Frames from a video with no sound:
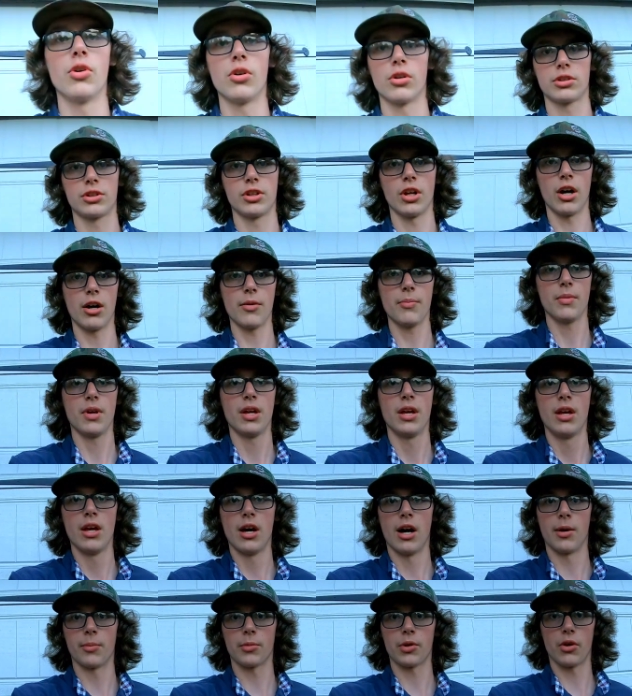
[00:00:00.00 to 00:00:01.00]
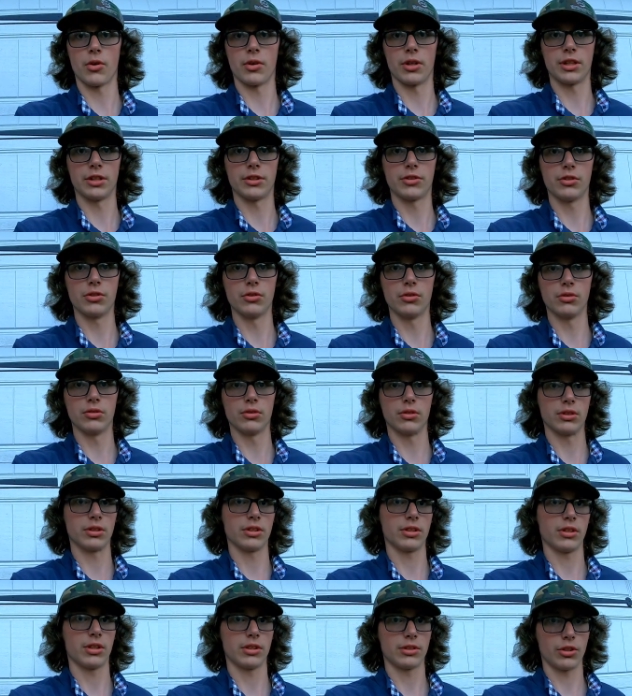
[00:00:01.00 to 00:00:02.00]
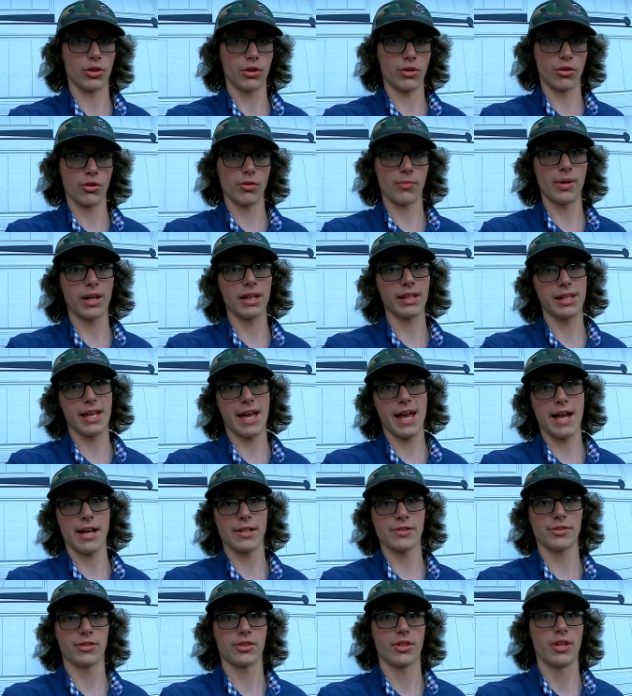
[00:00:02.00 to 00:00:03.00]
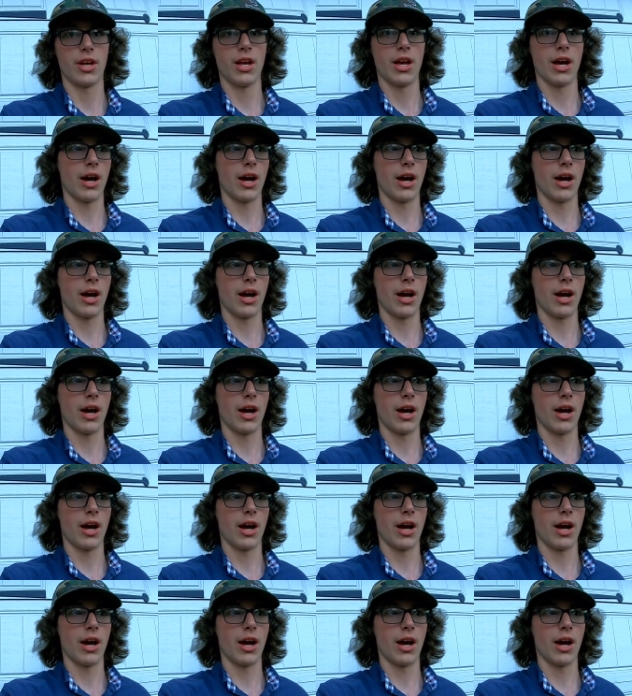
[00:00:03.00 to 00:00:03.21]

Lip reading: hooked up. I'm going to turn on my gas.